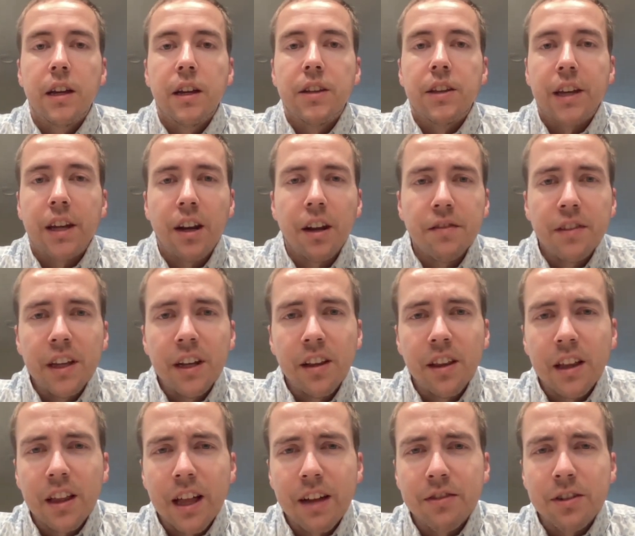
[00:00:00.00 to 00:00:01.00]
They cut off the end of the
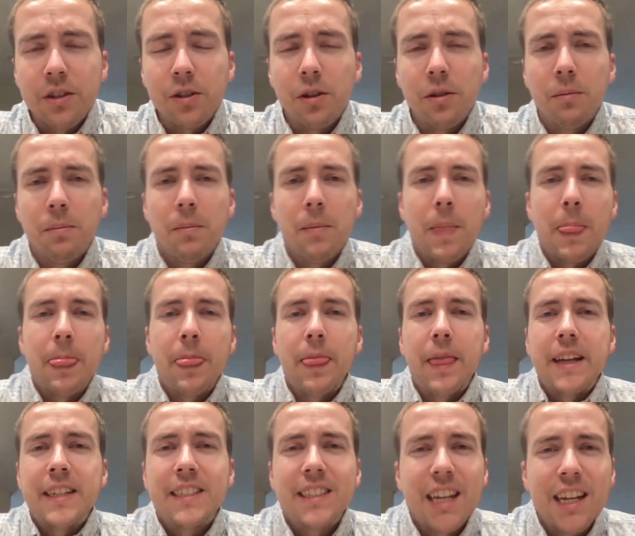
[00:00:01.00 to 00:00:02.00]
clavicle.
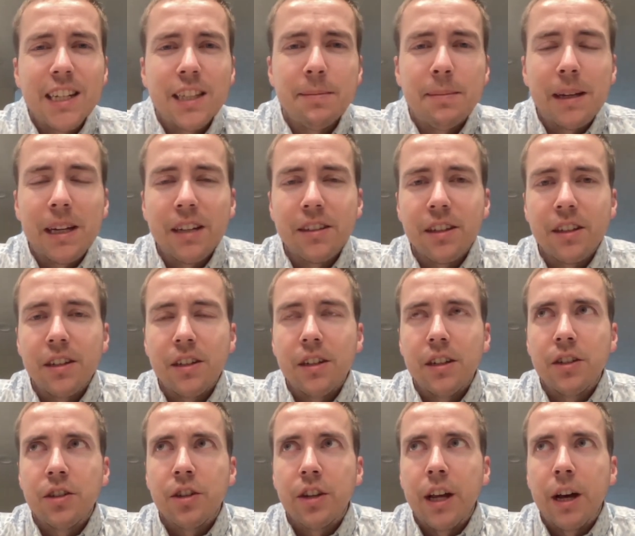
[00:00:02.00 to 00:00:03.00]
They say it's because it
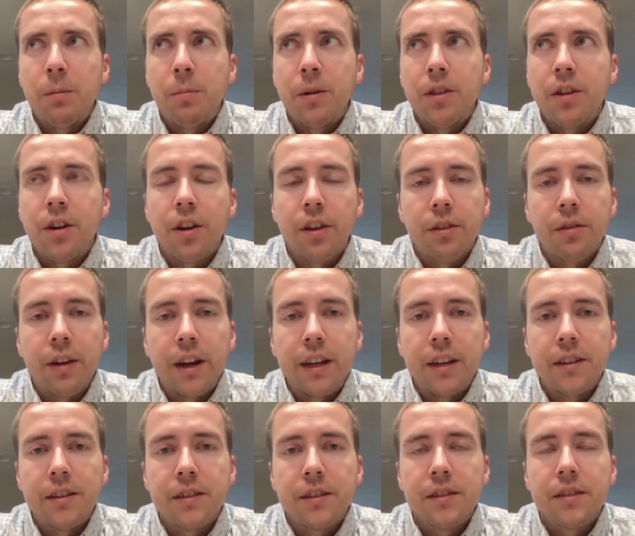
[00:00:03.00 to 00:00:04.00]
should help with
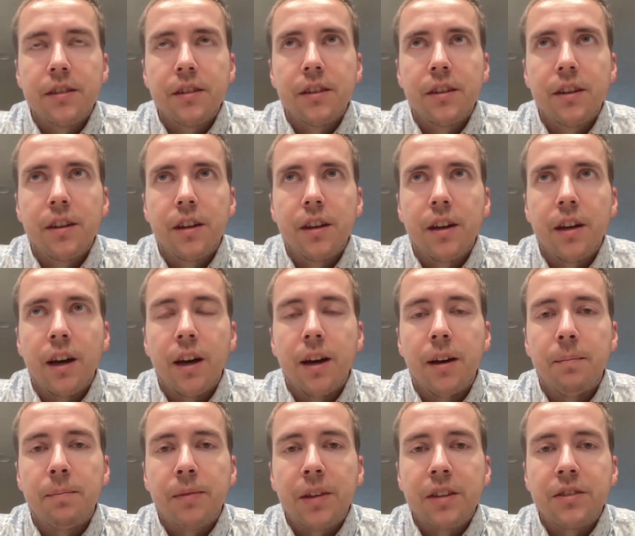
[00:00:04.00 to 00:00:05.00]
arthritis,
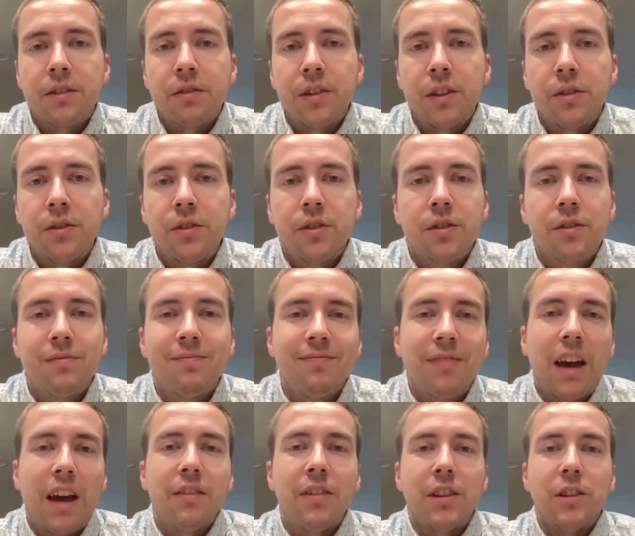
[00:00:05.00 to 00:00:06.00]
because if you
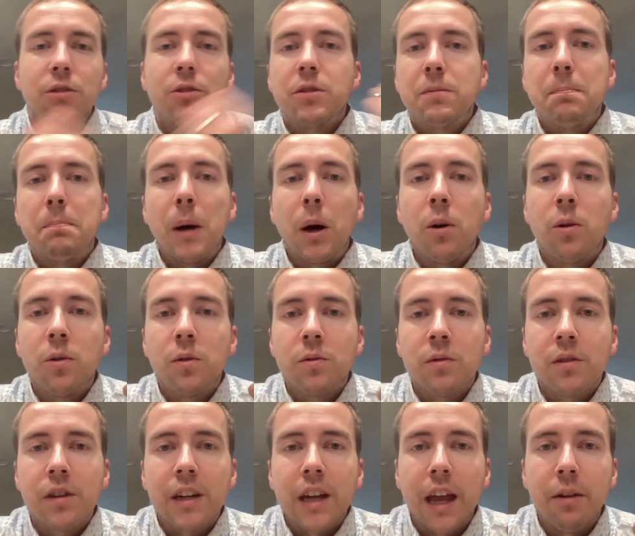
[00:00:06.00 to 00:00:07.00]
have a loose
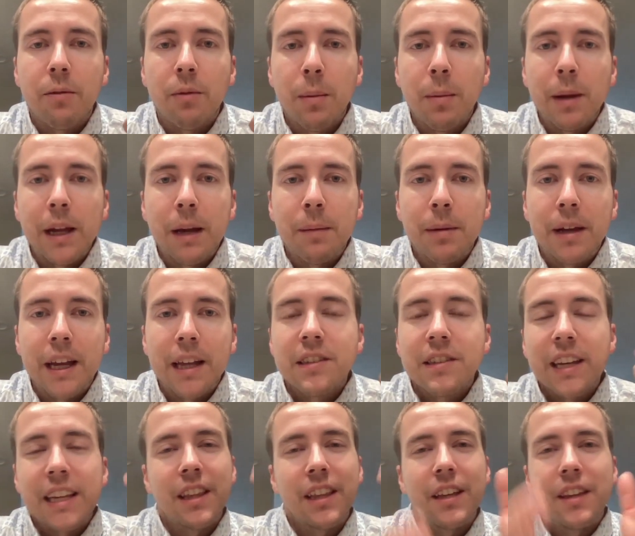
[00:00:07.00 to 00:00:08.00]
bone kind of rubbing up against,
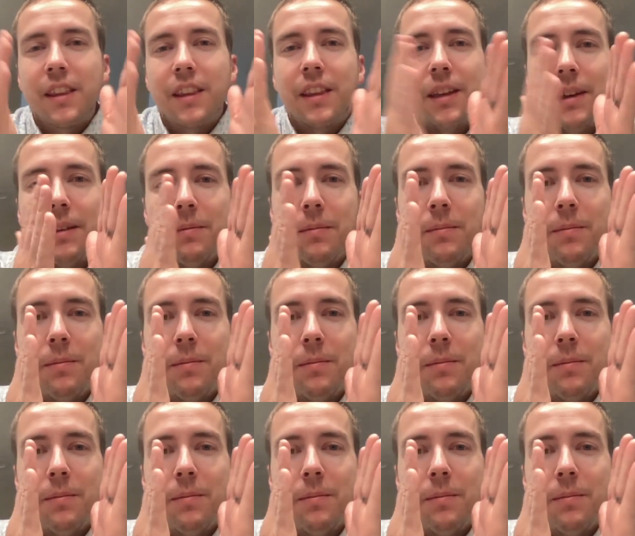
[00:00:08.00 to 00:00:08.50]
like the